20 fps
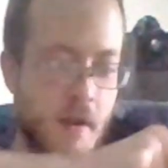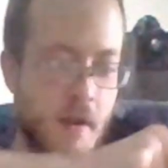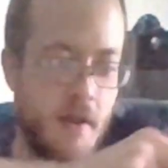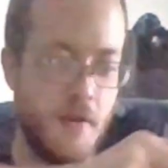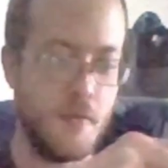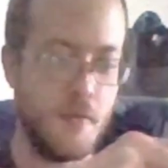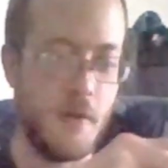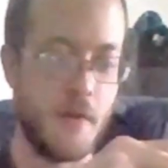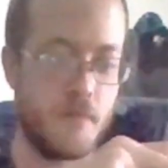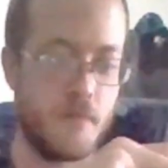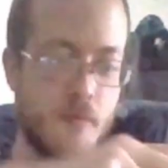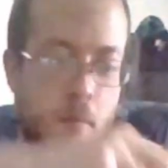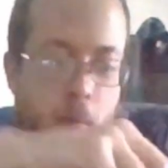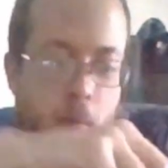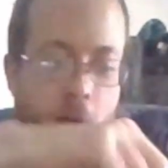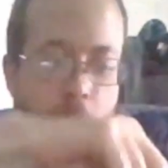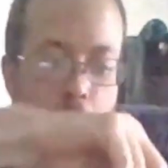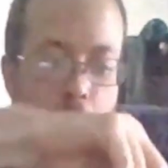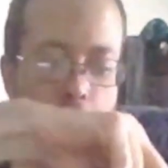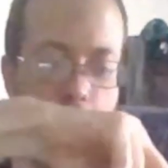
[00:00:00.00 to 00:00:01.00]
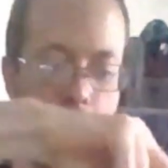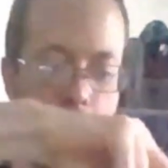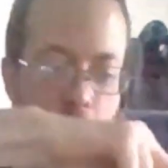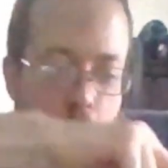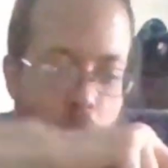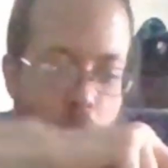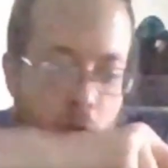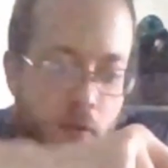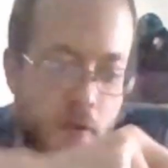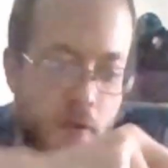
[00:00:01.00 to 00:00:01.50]
do have from that may be
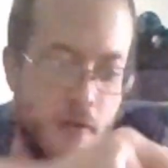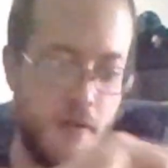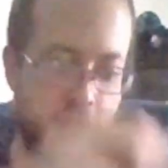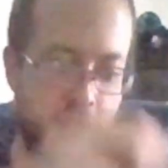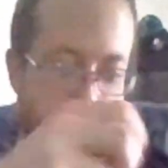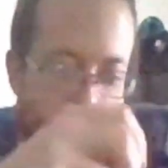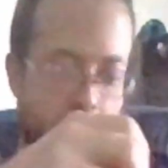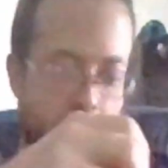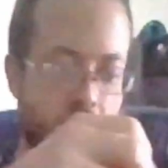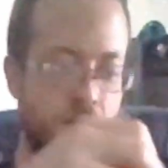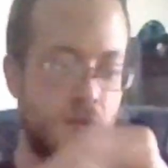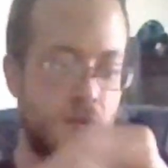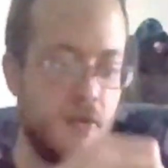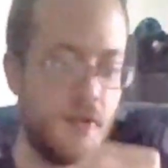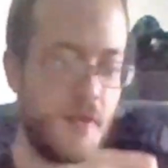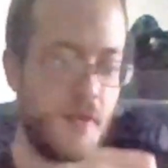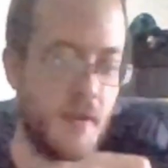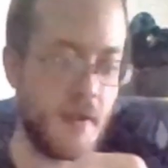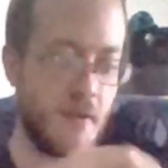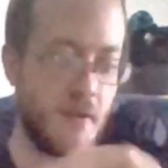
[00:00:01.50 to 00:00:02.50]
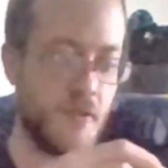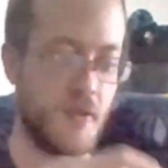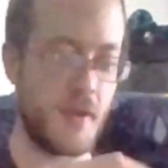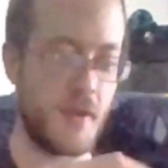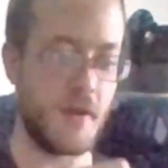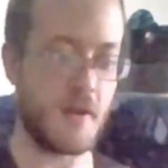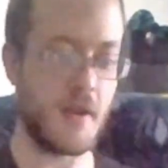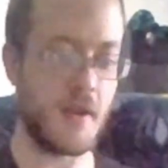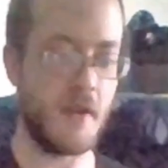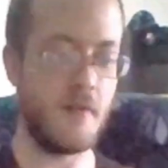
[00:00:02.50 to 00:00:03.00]
one of the dice things
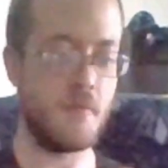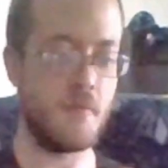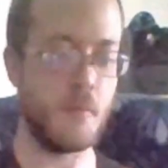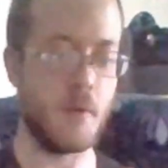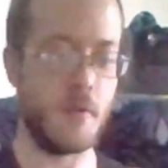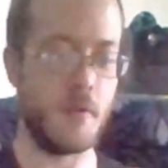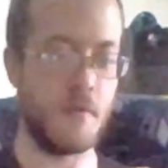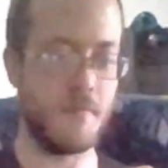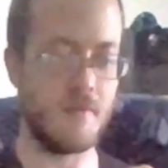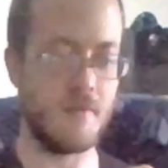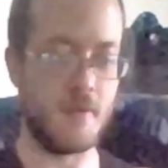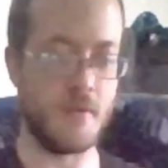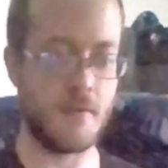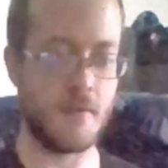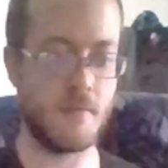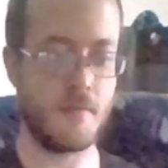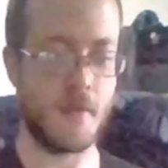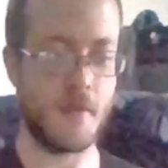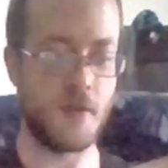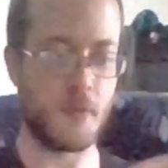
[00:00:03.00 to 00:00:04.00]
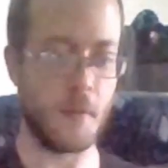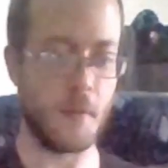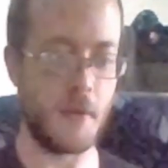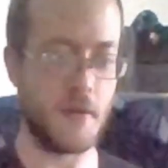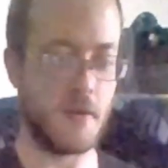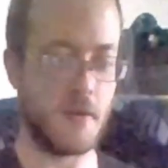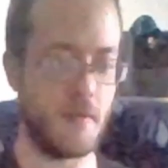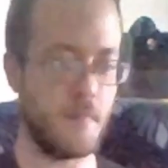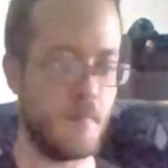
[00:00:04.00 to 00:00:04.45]
that it gave, but that's about it.